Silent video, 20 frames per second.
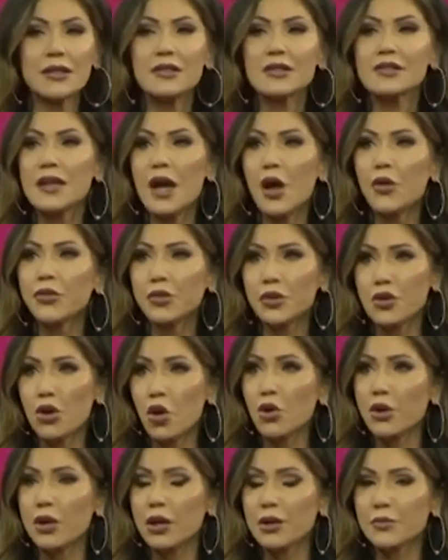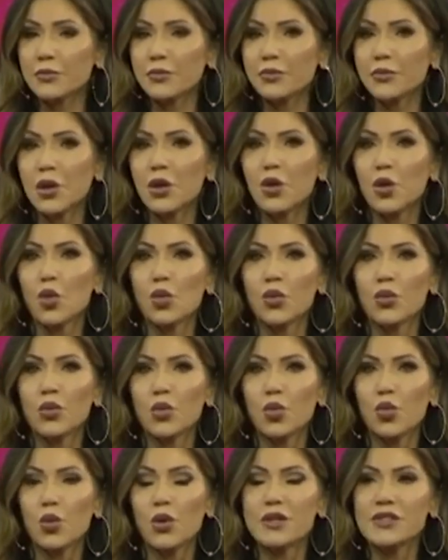South Dakota
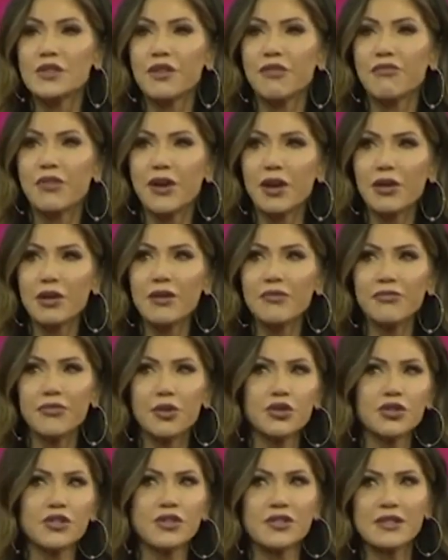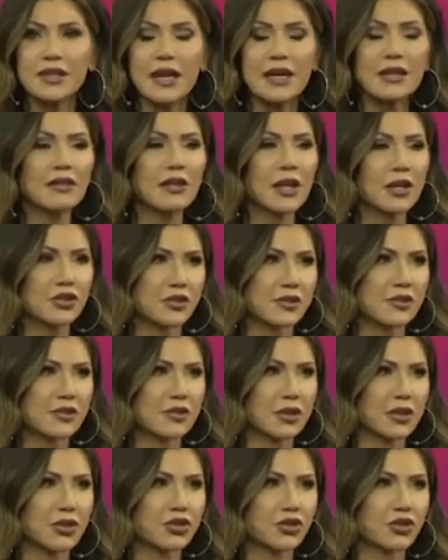was the very first state
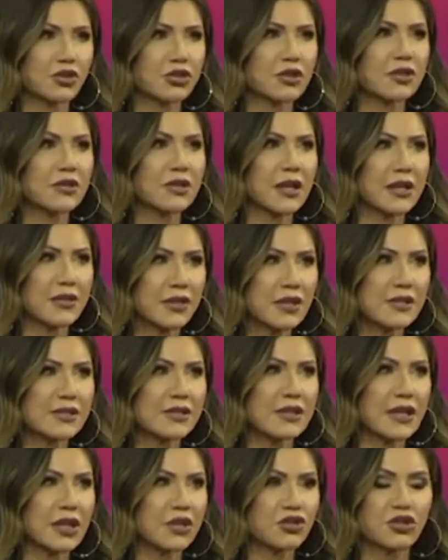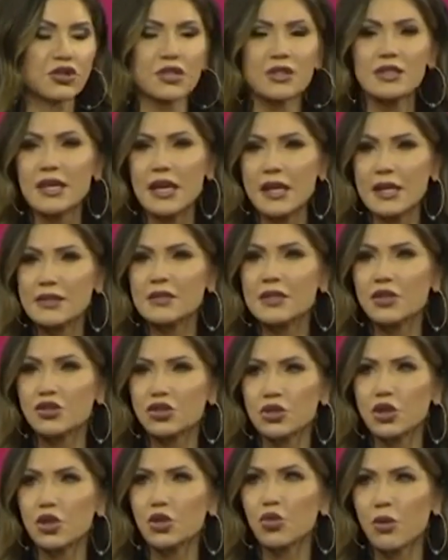legislature in this nation to take
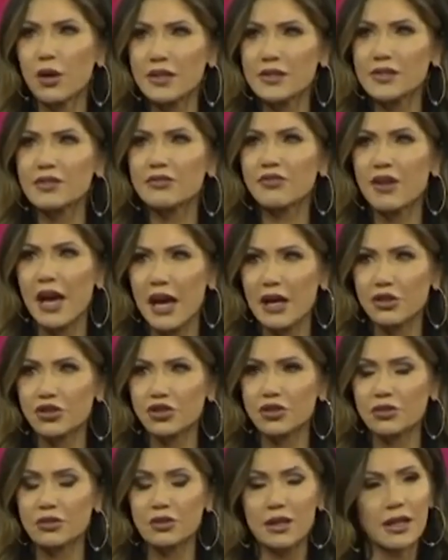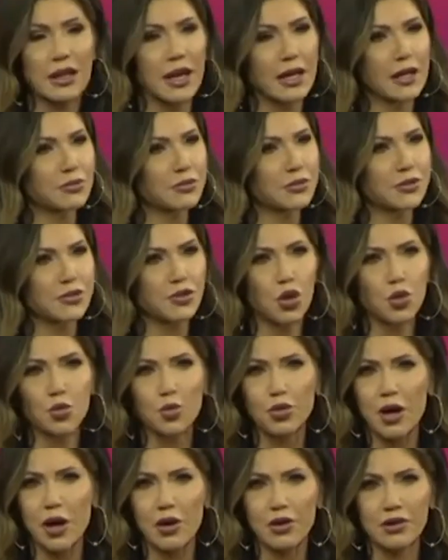such an aggressive action, and I am so
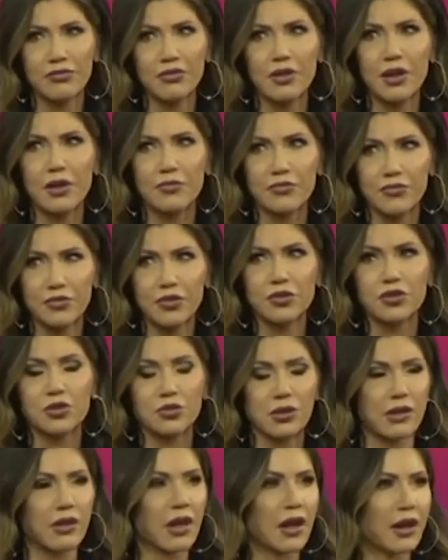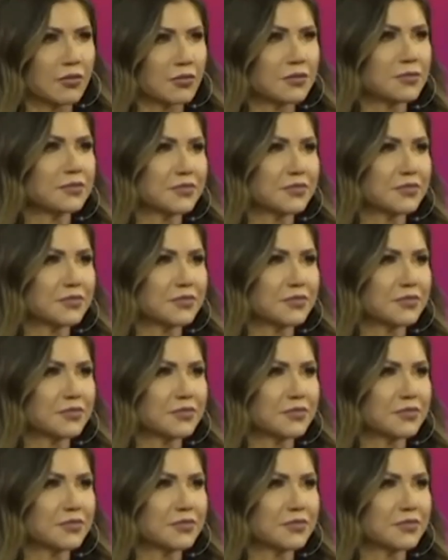proud of them for doing that.